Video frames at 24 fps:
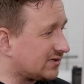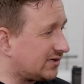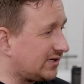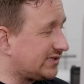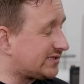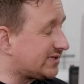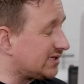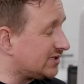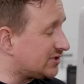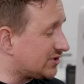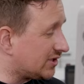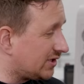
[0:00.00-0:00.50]

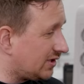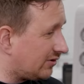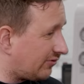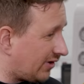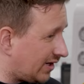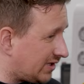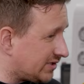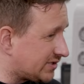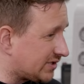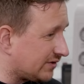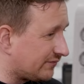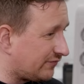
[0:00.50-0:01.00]
ETG
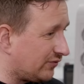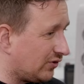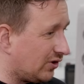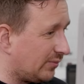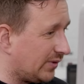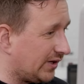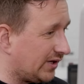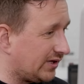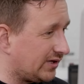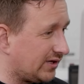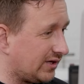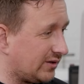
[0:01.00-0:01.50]
arranged it for
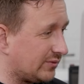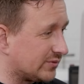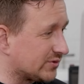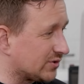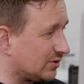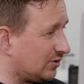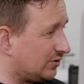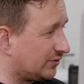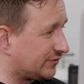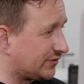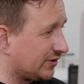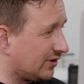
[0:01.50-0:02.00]
me. It
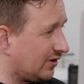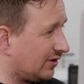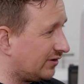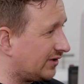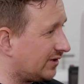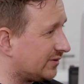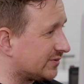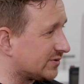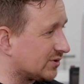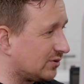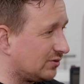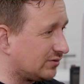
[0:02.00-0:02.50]
was all done,
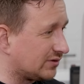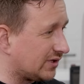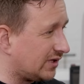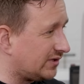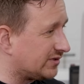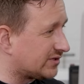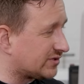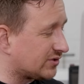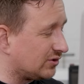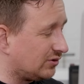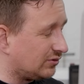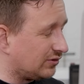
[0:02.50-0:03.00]
it was all
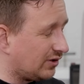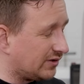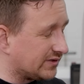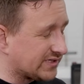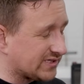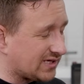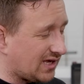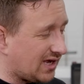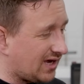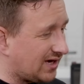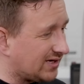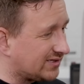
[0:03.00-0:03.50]
installed on
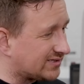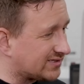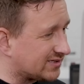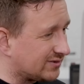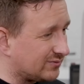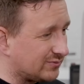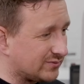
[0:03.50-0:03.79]
site.